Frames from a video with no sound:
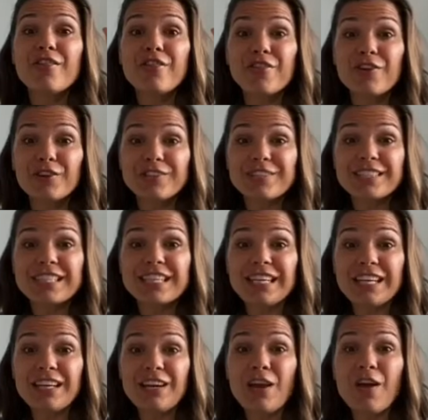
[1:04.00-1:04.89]

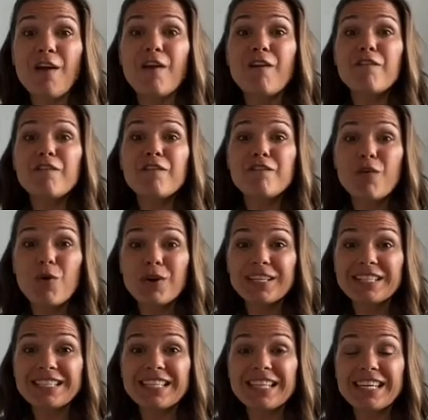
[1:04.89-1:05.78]
13,
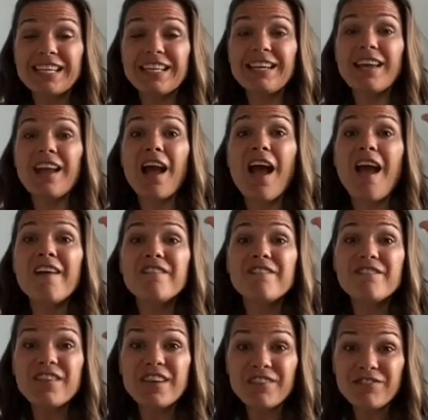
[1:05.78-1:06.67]
14,
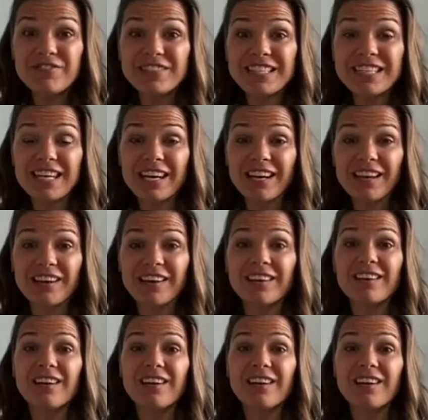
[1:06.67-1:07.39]
15.